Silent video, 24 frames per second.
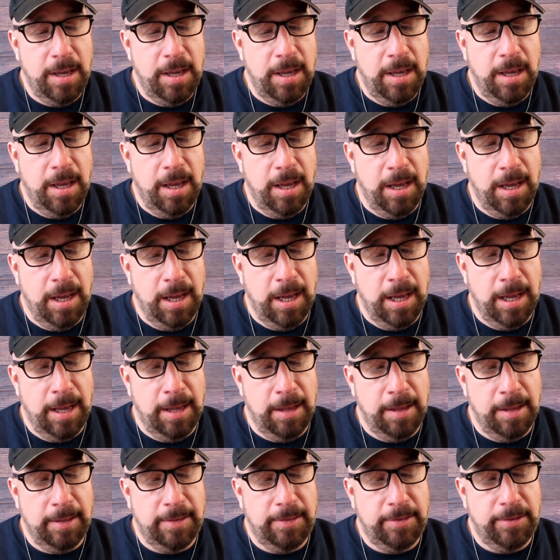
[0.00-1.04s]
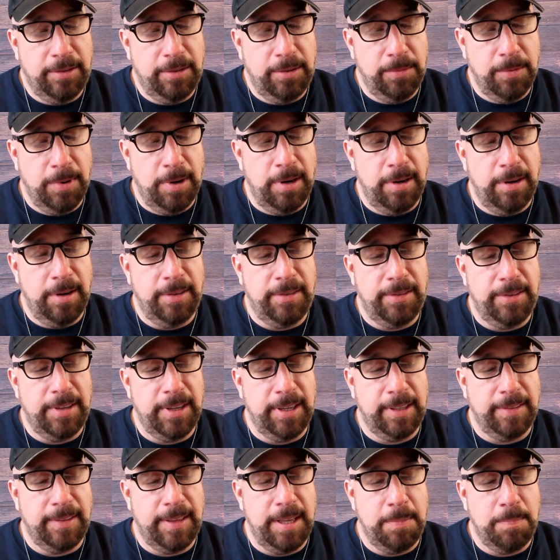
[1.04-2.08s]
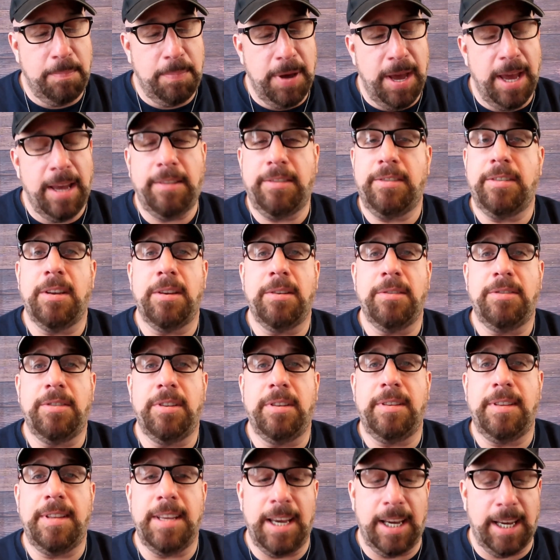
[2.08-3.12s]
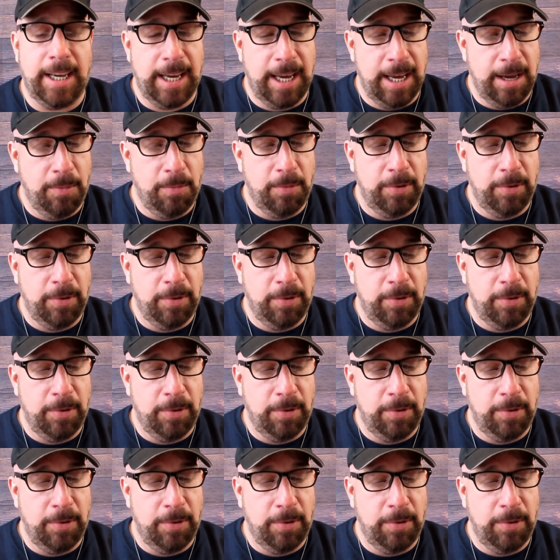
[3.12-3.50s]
It's 260 pesos a ticket,